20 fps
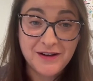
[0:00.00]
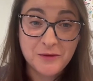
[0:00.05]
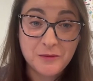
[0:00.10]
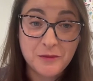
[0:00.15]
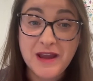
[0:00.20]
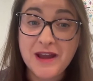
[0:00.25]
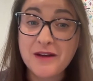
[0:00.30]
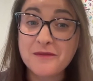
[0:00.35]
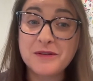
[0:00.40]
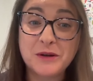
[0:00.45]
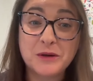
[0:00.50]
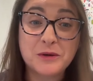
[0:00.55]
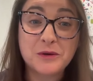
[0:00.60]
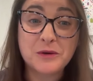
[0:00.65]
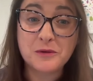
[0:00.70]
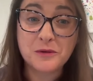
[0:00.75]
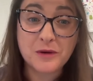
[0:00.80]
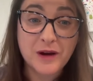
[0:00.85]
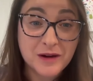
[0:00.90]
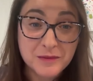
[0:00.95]
We have an
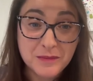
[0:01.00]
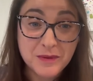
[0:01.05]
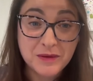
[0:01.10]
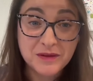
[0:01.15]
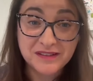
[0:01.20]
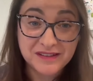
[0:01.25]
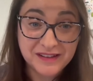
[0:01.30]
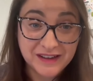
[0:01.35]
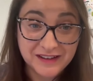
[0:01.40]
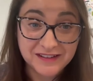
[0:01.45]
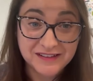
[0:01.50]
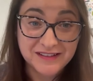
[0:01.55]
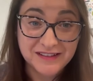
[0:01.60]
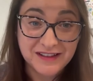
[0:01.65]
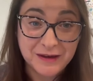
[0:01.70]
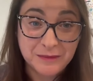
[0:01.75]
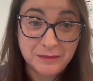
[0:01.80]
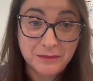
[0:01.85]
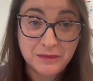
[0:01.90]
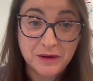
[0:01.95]
incredible sales
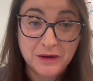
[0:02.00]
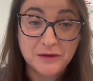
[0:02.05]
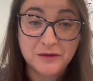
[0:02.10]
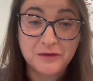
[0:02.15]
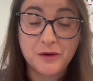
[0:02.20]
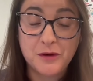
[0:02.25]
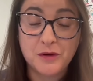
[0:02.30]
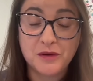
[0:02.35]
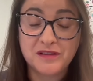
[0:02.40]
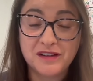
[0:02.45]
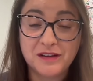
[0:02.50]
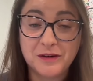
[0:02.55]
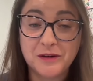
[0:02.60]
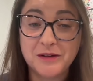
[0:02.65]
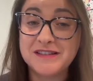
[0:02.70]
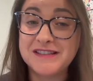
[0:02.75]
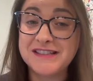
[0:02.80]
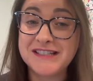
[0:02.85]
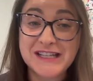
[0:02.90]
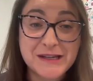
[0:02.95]
team of folks that
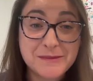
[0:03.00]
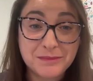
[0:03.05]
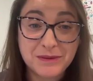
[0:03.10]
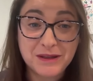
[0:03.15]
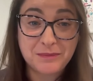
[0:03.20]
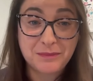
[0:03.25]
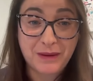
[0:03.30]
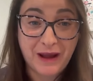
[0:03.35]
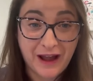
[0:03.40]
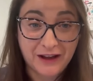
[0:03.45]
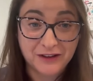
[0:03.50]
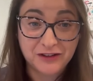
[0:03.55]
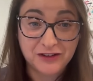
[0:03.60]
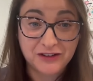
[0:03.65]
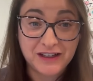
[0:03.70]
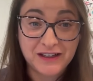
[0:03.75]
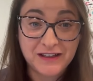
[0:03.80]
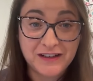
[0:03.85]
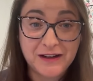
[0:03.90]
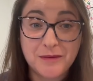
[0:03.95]
are deeply
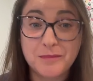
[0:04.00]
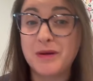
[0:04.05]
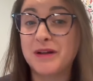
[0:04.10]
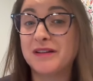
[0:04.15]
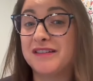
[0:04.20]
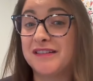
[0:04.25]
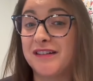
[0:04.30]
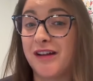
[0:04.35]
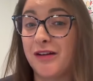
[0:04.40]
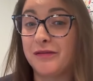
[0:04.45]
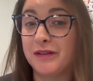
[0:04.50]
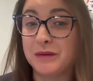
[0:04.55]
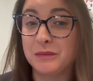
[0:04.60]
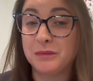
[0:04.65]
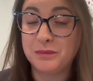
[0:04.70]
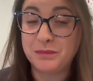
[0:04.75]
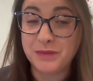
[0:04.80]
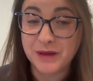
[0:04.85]
passionate about solving